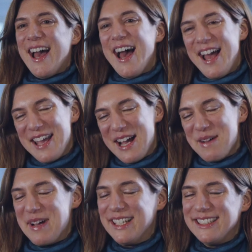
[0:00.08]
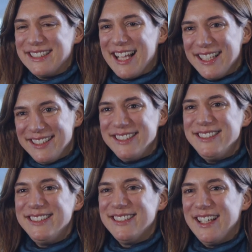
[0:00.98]
Hi, I'm Marta
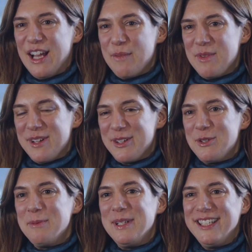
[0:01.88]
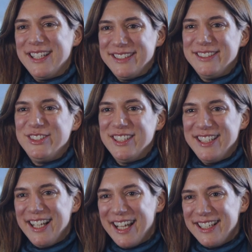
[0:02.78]
Zlatic. I'm a group leader at
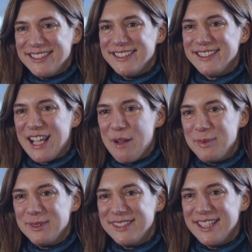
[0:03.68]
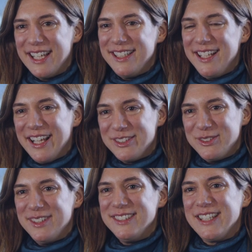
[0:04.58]
Janelia Research Campus and a
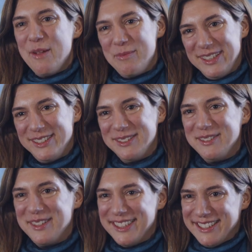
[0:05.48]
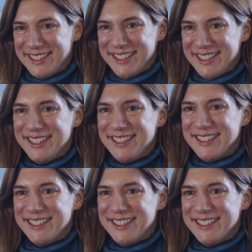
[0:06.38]
lecturer at Cambridge University.